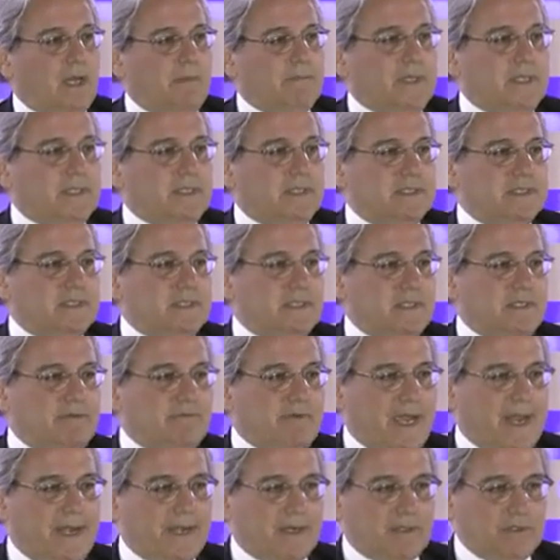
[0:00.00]
is the
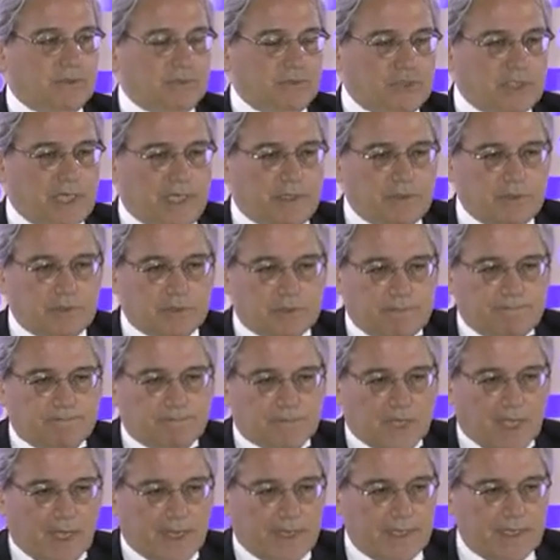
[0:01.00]
radical gender
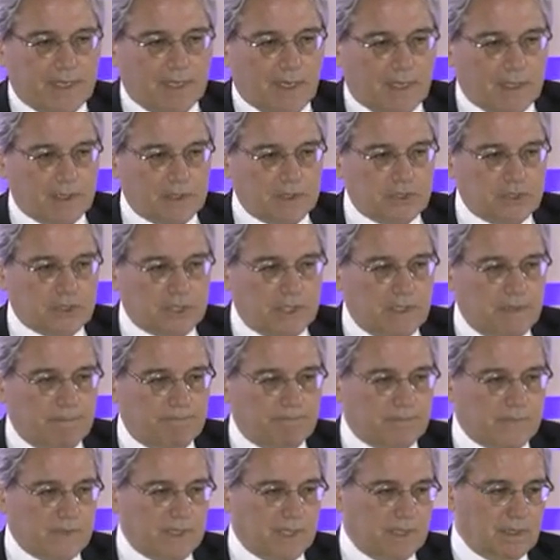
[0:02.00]
ideology
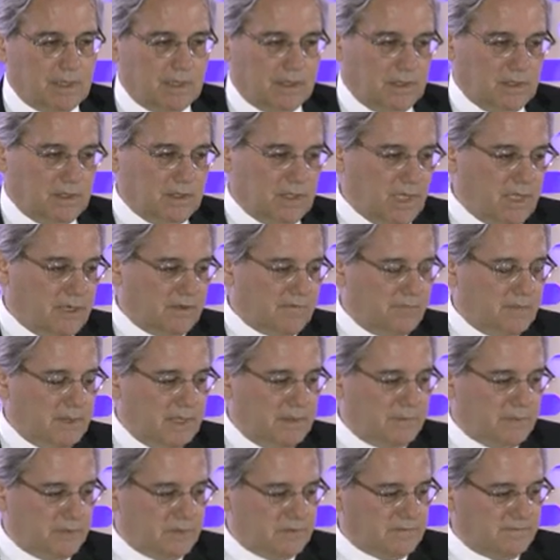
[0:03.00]
that a lot of
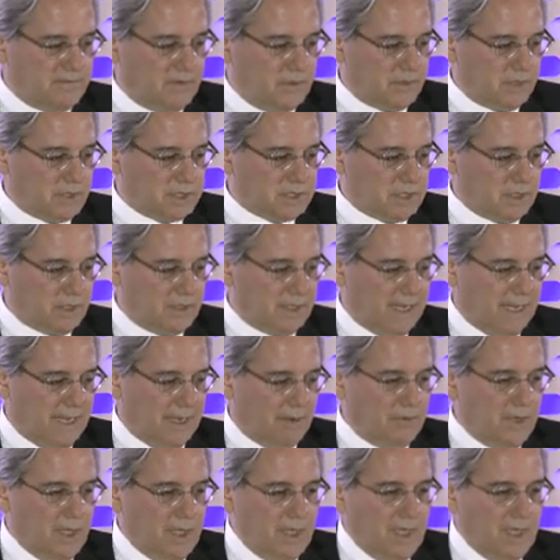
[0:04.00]
people are focused on now.